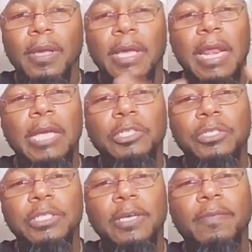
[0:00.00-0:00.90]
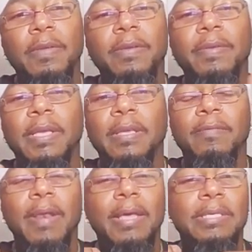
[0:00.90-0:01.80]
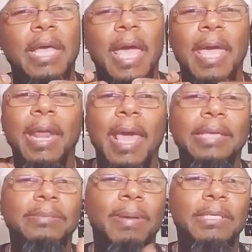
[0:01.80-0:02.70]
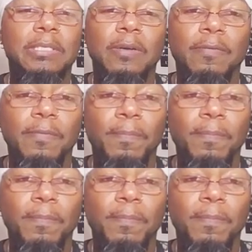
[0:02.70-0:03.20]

and ask yourself, even as I had to ask myself,